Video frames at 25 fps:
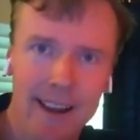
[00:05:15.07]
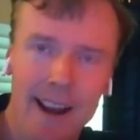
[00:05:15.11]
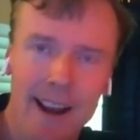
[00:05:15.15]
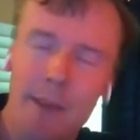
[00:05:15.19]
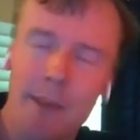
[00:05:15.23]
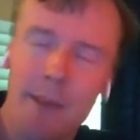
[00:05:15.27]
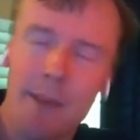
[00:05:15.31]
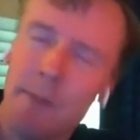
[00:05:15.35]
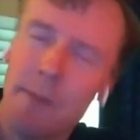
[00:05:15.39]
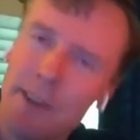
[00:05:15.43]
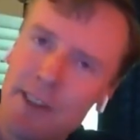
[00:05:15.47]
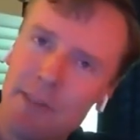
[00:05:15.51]

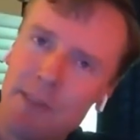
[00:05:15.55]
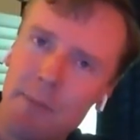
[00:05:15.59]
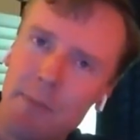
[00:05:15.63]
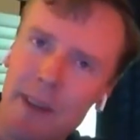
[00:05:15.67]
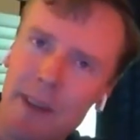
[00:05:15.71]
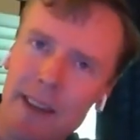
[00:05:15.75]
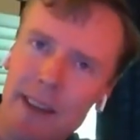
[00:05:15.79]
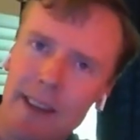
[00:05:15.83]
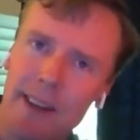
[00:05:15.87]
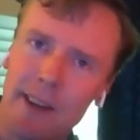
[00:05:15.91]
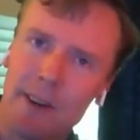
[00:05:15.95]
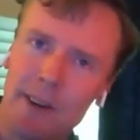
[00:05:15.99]
And I'm going to
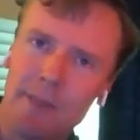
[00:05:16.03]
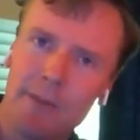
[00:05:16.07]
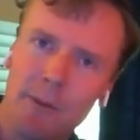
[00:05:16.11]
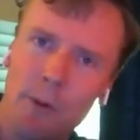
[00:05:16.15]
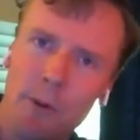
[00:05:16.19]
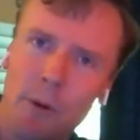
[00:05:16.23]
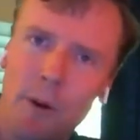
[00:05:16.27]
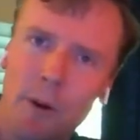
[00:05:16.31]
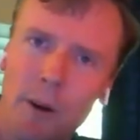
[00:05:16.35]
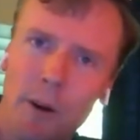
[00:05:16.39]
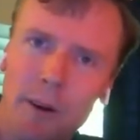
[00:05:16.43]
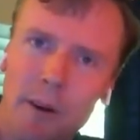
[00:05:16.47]
speak here
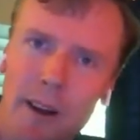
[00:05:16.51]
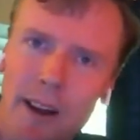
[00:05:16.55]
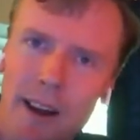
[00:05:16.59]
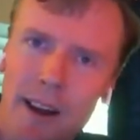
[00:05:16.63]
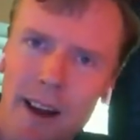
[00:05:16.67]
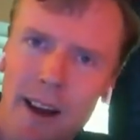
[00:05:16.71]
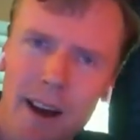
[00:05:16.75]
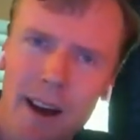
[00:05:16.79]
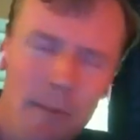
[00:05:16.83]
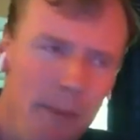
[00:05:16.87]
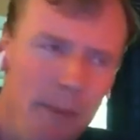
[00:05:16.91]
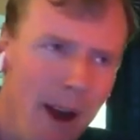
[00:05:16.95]
for
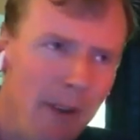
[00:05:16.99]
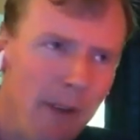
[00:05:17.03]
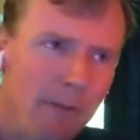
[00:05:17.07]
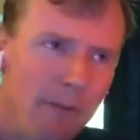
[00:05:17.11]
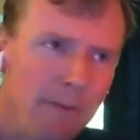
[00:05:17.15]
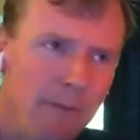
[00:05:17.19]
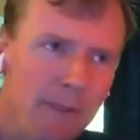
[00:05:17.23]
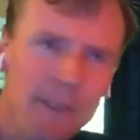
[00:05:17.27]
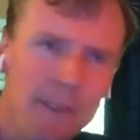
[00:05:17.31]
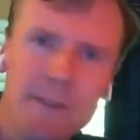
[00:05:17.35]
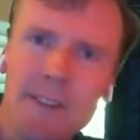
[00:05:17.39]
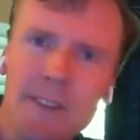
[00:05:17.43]

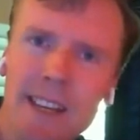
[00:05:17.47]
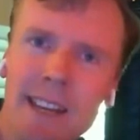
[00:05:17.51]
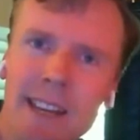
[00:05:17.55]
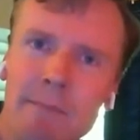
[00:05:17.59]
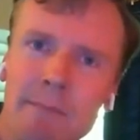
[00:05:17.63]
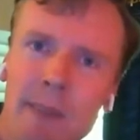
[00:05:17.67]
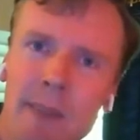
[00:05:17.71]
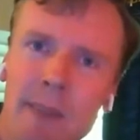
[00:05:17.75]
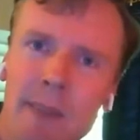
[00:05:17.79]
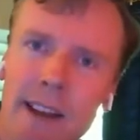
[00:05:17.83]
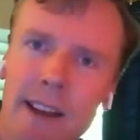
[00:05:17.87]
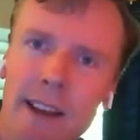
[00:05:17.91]
about
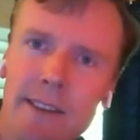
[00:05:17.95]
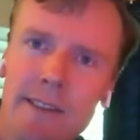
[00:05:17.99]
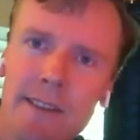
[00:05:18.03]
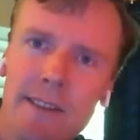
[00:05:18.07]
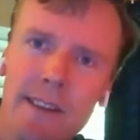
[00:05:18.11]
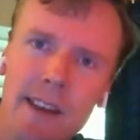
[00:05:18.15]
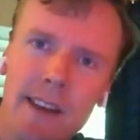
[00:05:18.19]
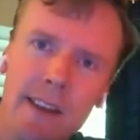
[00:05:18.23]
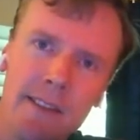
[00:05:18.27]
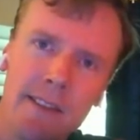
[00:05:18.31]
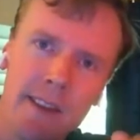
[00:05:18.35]
15 minutes,